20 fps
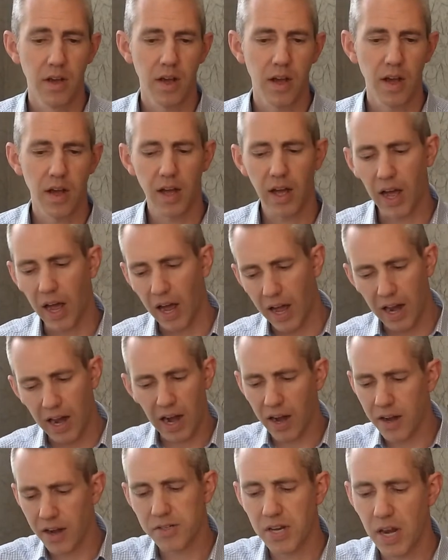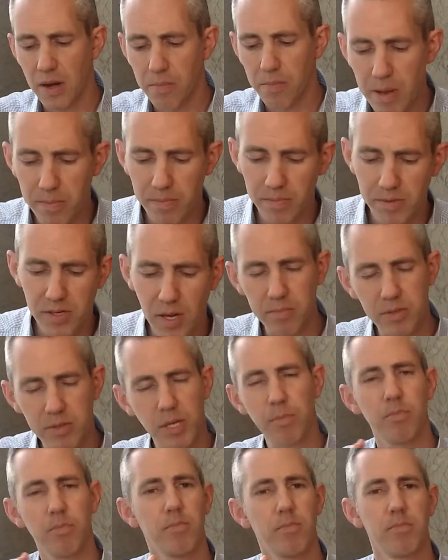And I understand
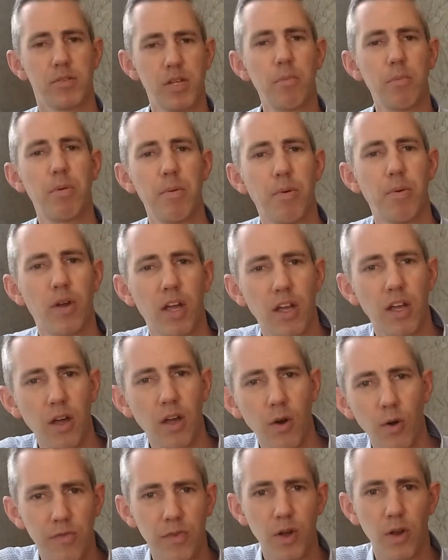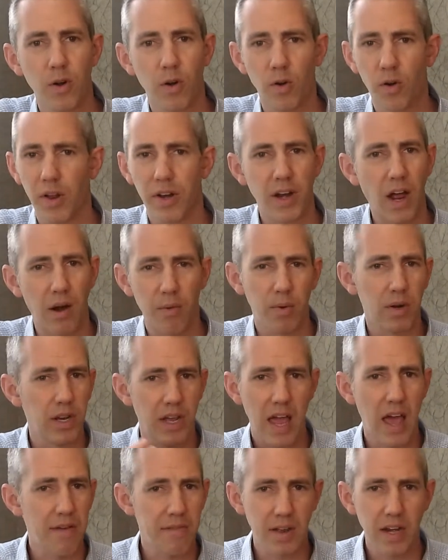some people can go to a funeral and not
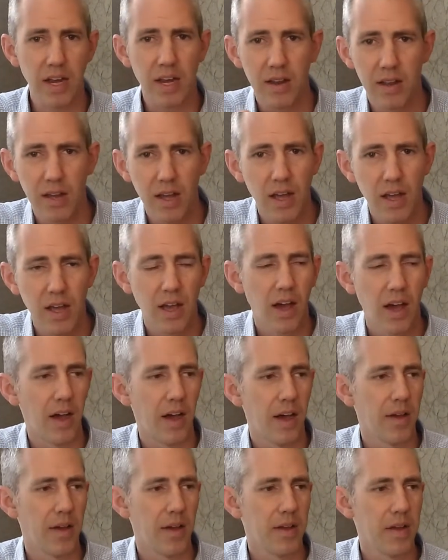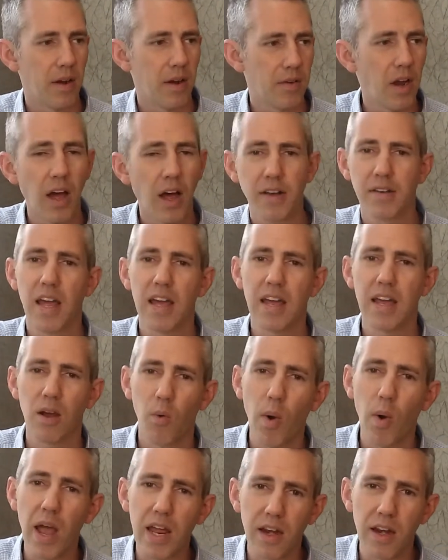really have any, not take
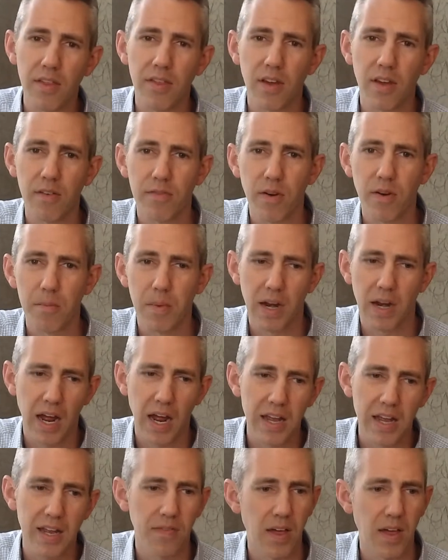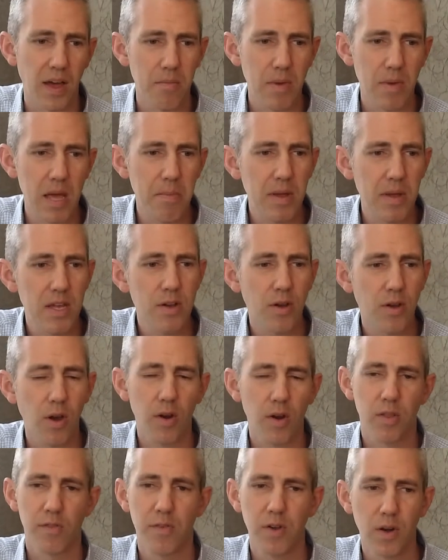away anything from that. I get that. Maybe you go to
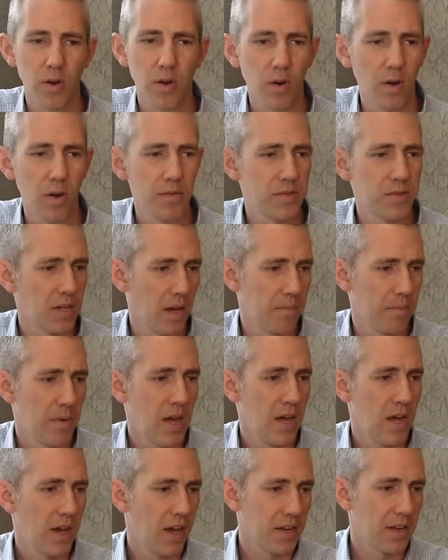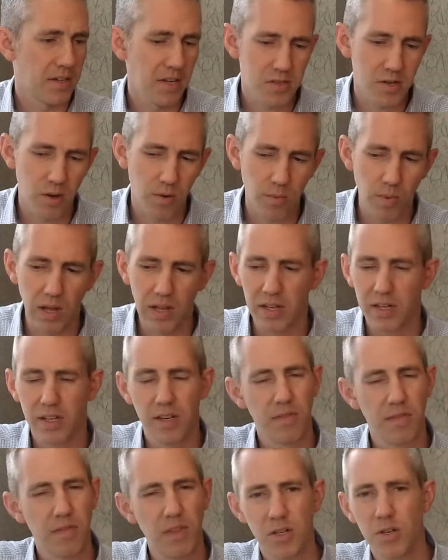the funeral of a distant
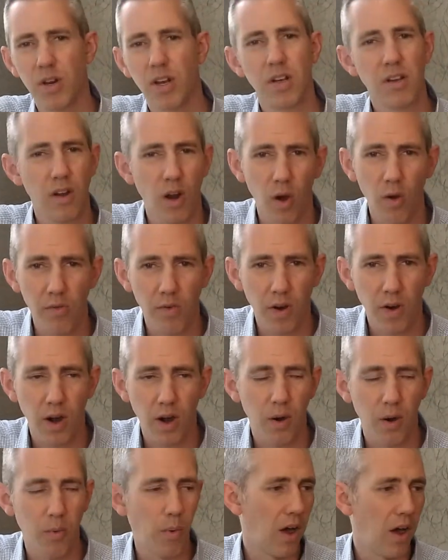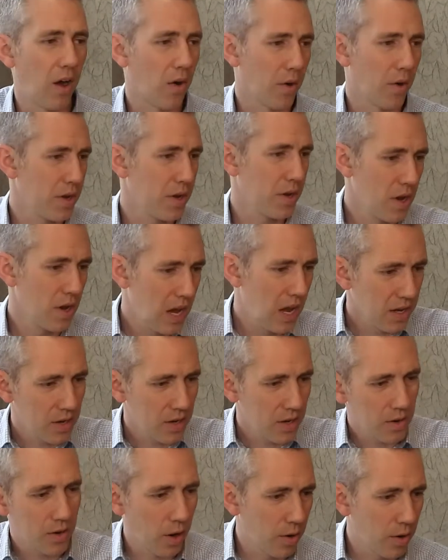relative that you didn't know very well, or you
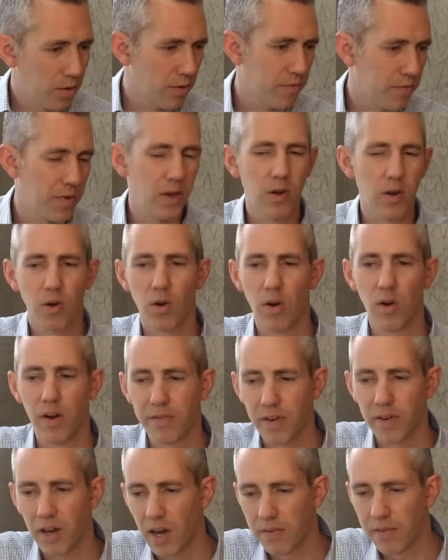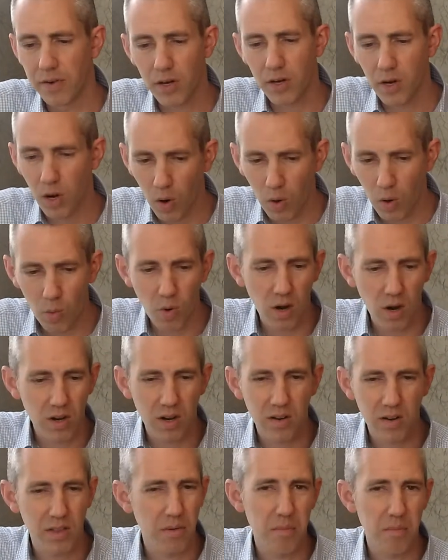go to the funeral of a
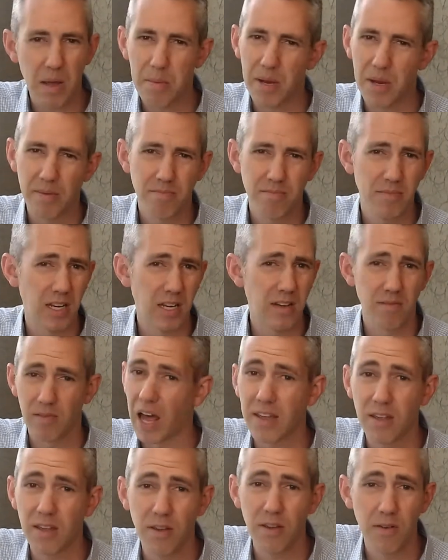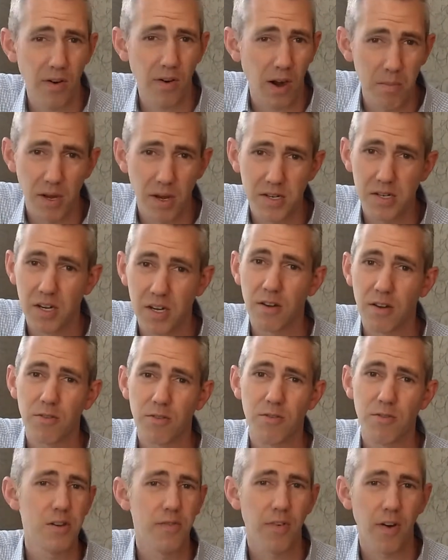coworker that maybe didn't like you very much and didn't
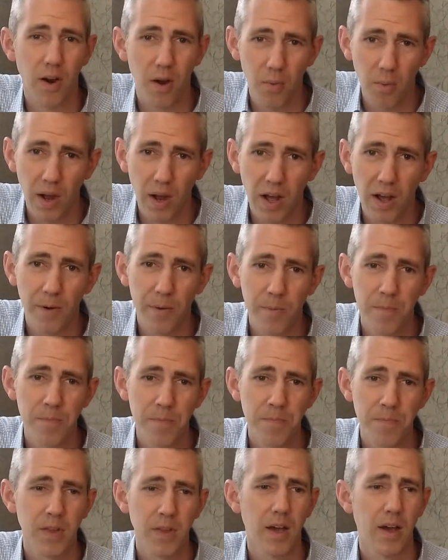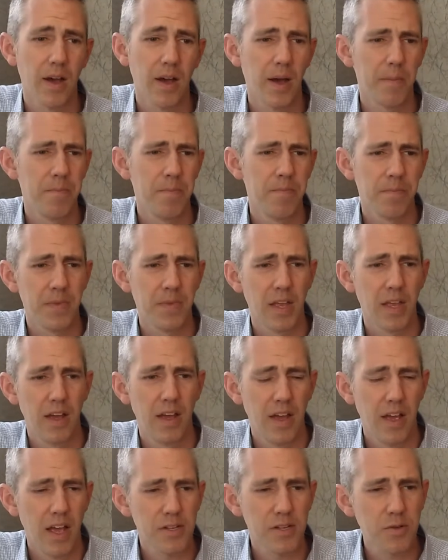treat you very well.
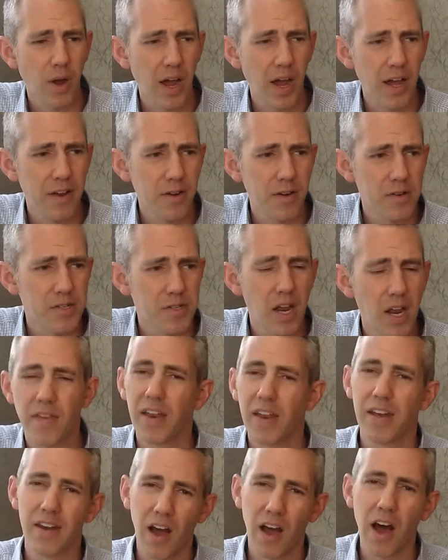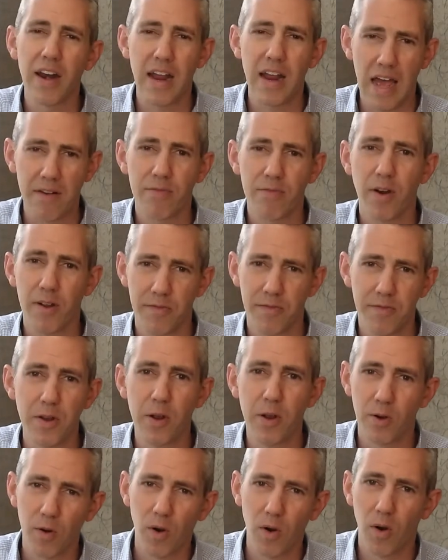And so I understand that not every
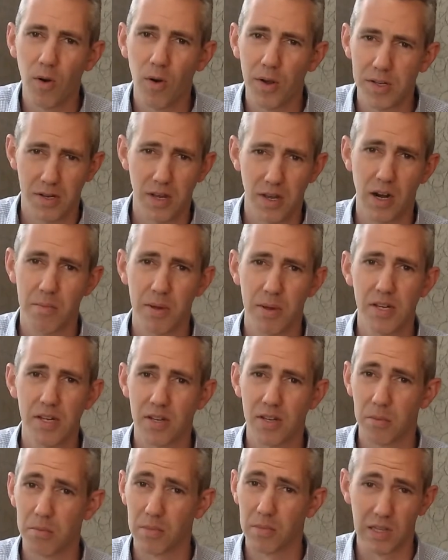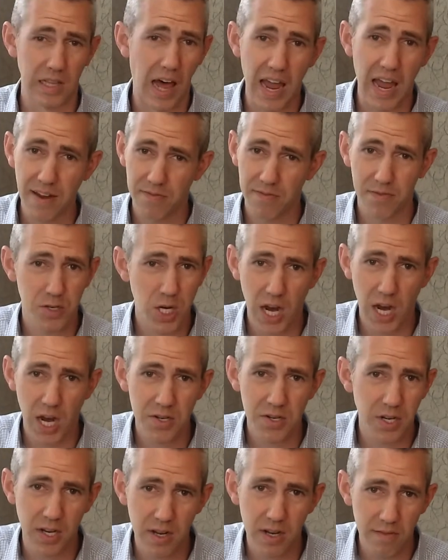funeral is going to be some
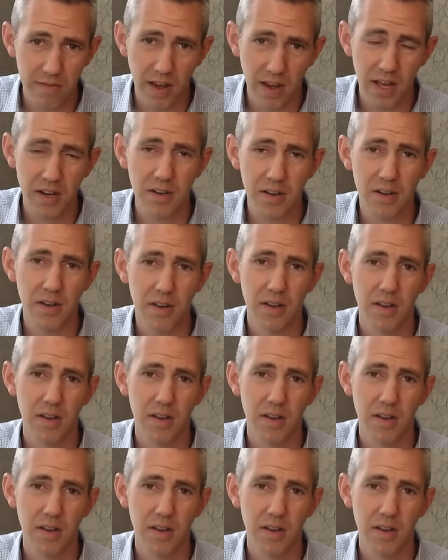life-changing event.